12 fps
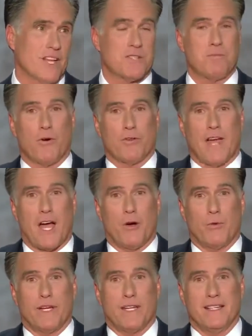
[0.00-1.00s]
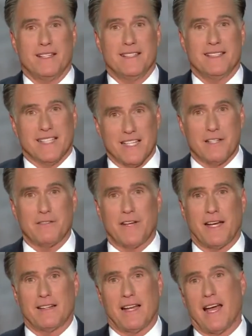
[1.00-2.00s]
It's both how we
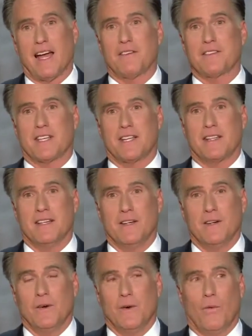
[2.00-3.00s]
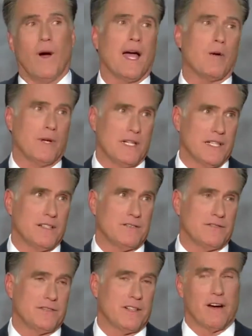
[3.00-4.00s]
live our lives and why we
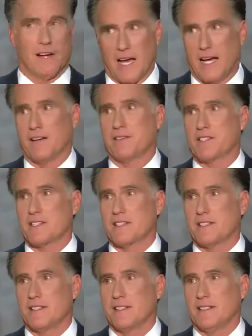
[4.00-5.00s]
live our lives.